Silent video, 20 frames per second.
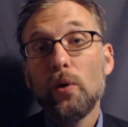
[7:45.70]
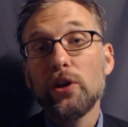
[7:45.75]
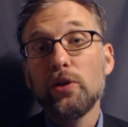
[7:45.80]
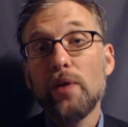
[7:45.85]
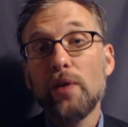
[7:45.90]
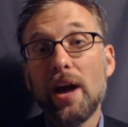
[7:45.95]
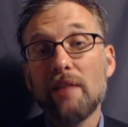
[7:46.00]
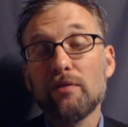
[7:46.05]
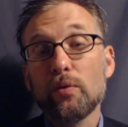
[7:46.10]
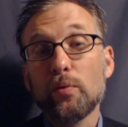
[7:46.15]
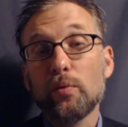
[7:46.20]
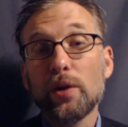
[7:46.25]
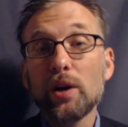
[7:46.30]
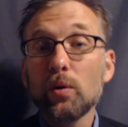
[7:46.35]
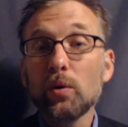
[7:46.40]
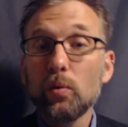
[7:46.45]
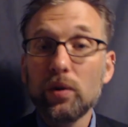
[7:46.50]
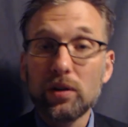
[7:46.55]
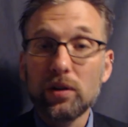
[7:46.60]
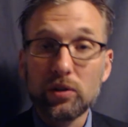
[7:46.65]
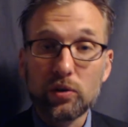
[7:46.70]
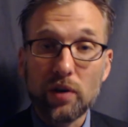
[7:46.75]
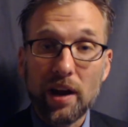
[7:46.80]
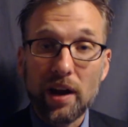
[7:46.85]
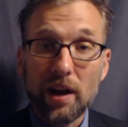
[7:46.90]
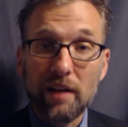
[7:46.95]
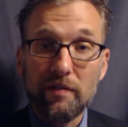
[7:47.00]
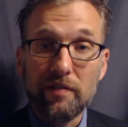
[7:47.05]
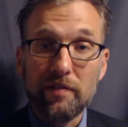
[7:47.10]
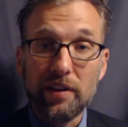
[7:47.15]
When you have a rear wheel
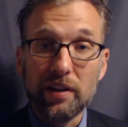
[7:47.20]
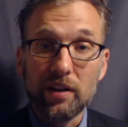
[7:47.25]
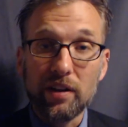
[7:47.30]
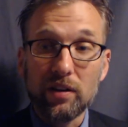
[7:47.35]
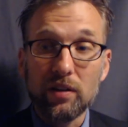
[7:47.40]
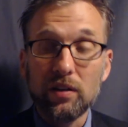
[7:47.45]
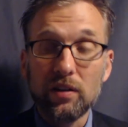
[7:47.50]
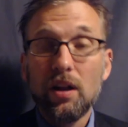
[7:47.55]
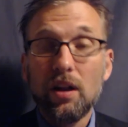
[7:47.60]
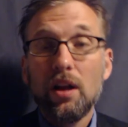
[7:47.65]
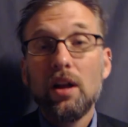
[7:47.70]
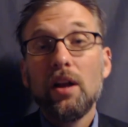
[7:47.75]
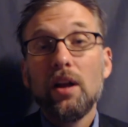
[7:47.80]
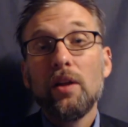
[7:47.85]
drive vehicle,